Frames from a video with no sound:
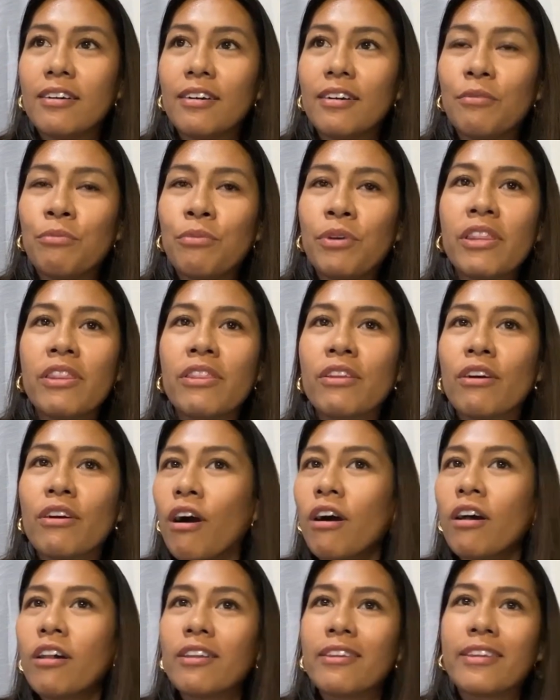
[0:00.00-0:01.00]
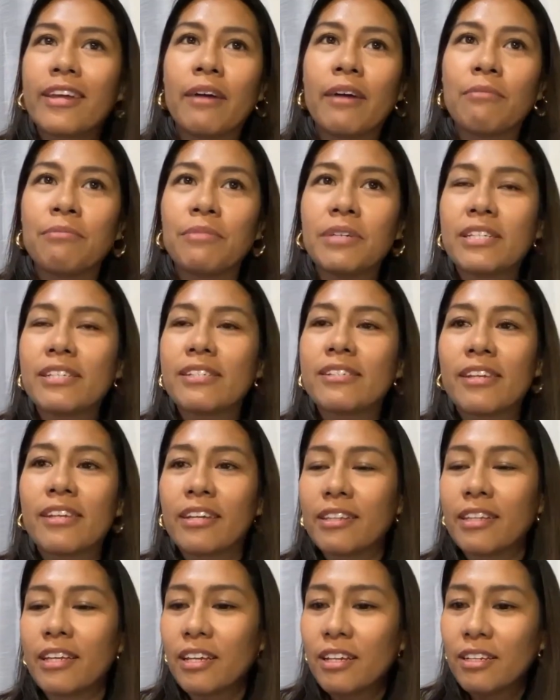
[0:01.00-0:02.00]
with all that being
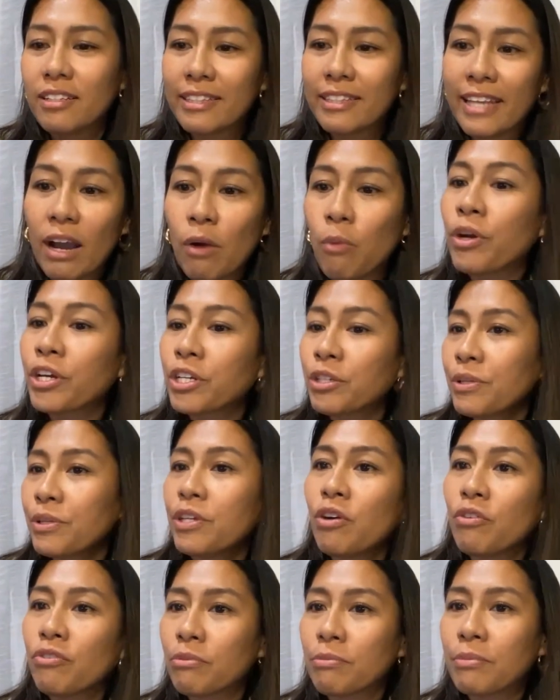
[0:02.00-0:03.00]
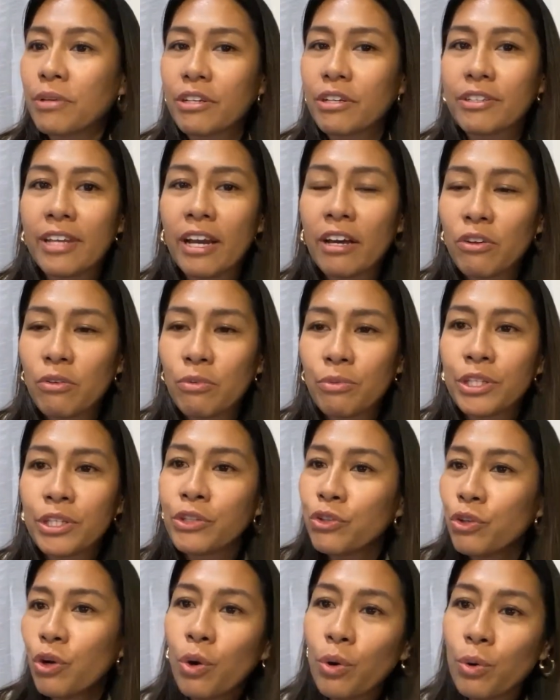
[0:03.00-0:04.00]
said, like, now where do we go from here? Now that we
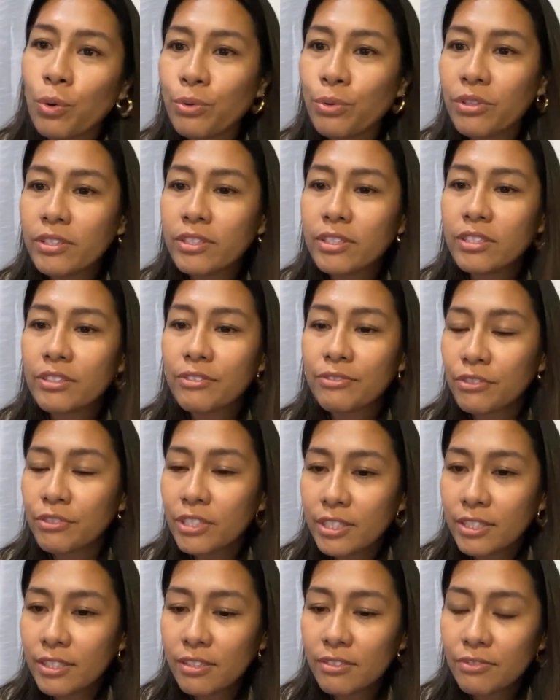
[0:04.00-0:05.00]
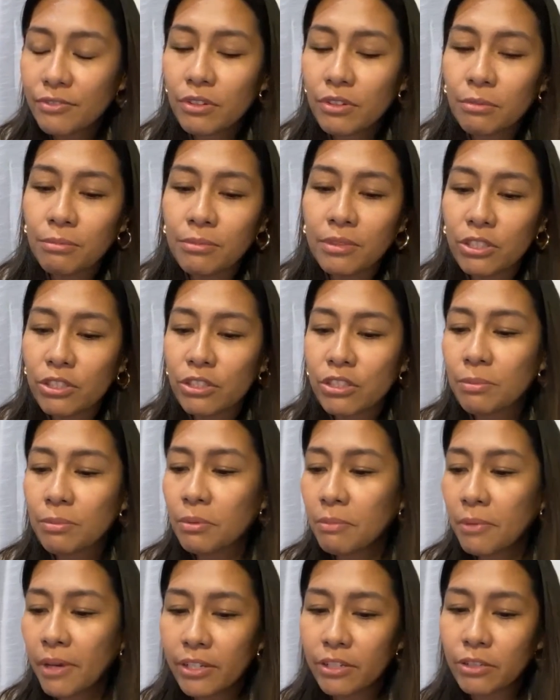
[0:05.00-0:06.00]
know the difference from leadership
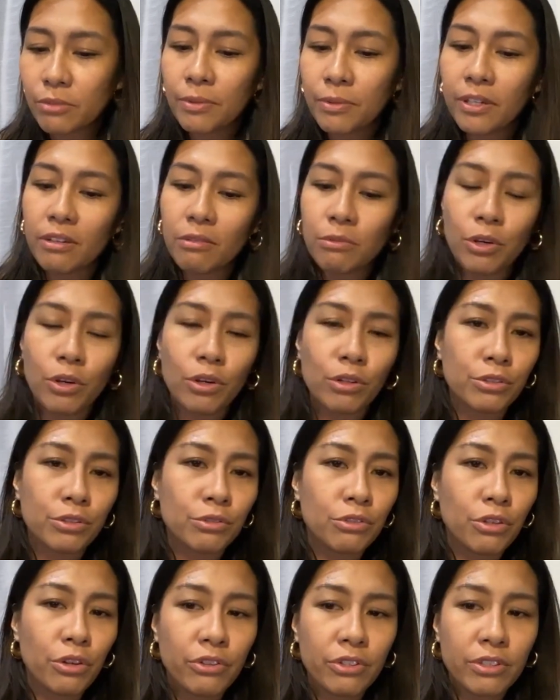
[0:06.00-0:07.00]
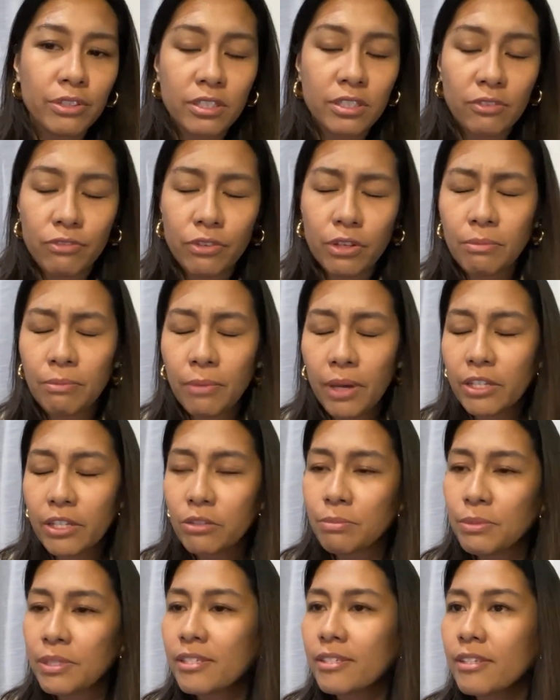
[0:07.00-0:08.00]
and management, and we also know the different
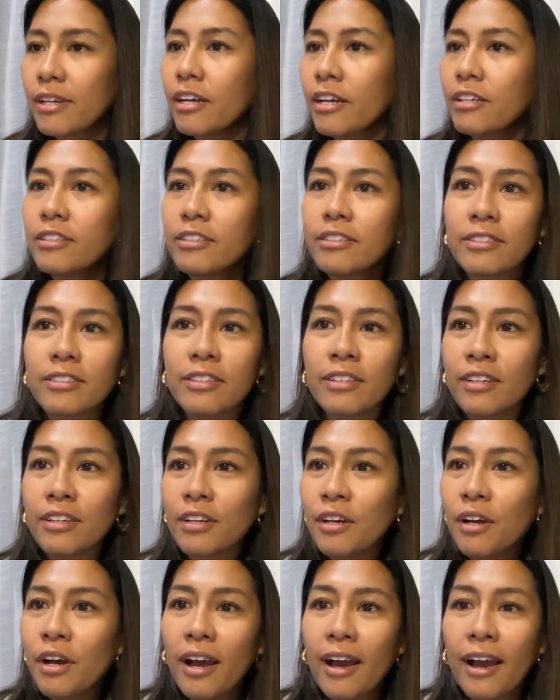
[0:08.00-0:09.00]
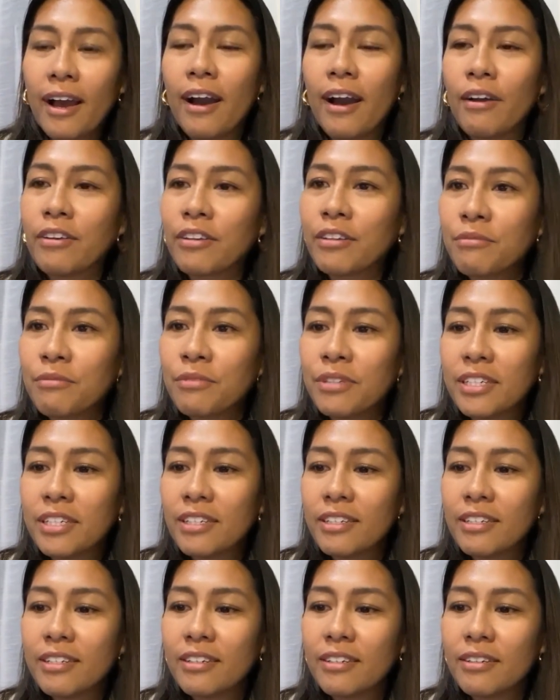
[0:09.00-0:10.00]
management styles, how can
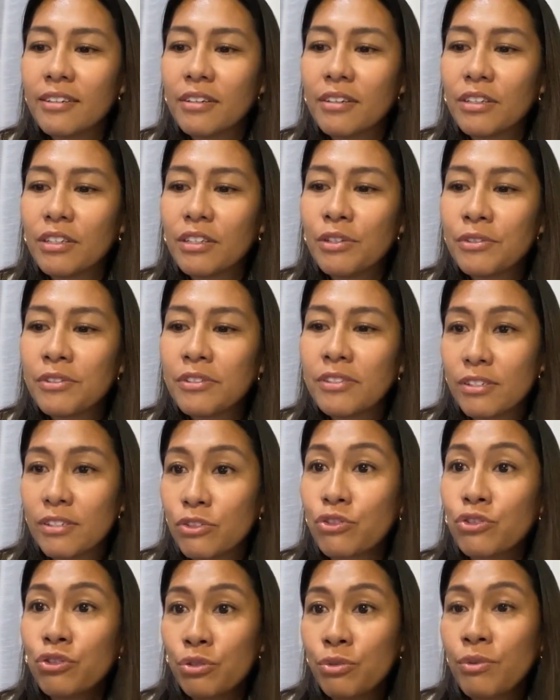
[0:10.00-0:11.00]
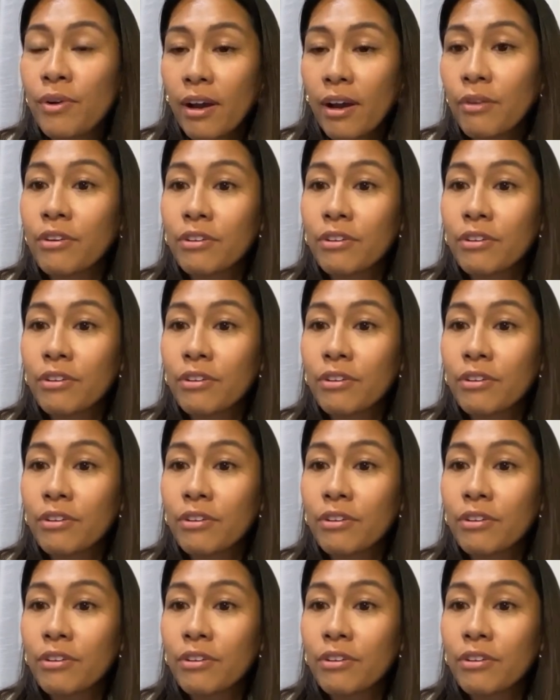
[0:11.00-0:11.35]
we use this to our